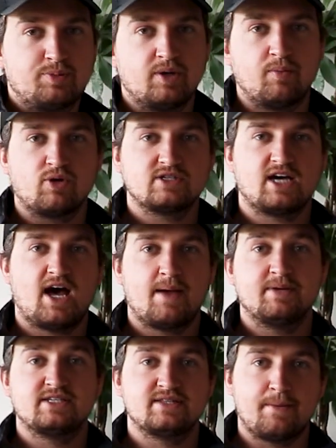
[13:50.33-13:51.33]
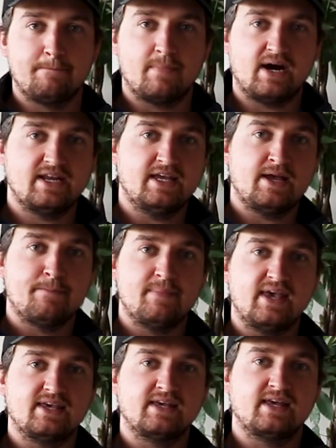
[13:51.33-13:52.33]
to put more time into the
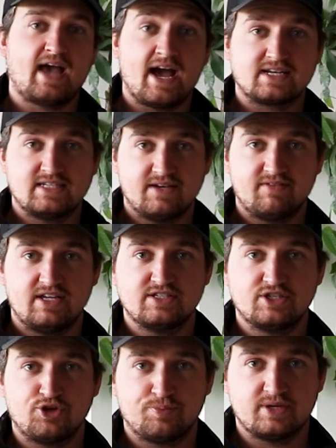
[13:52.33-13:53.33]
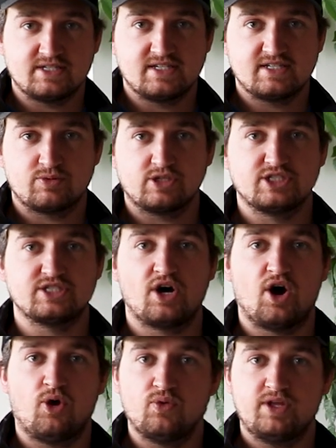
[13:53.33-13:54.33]
money-making activities in your business, which is
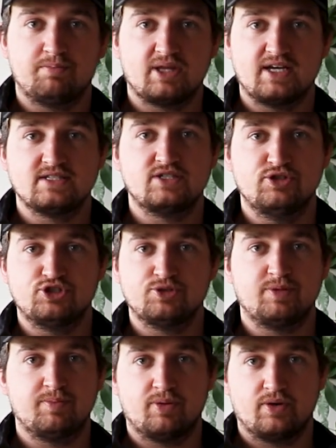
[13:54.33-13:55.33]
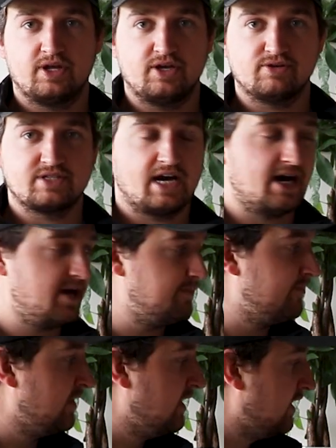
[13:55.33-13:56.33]
the only place you should be putting your
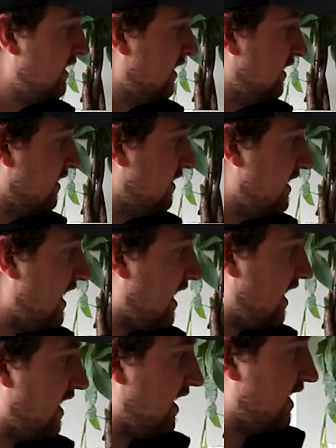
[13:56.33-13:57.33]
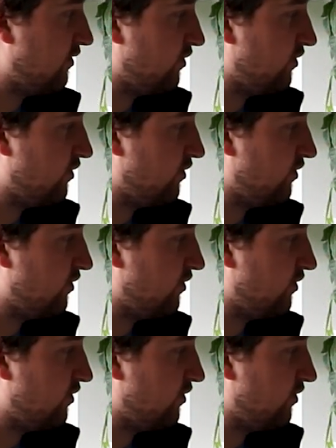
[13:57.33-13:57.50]
time. And yeah, I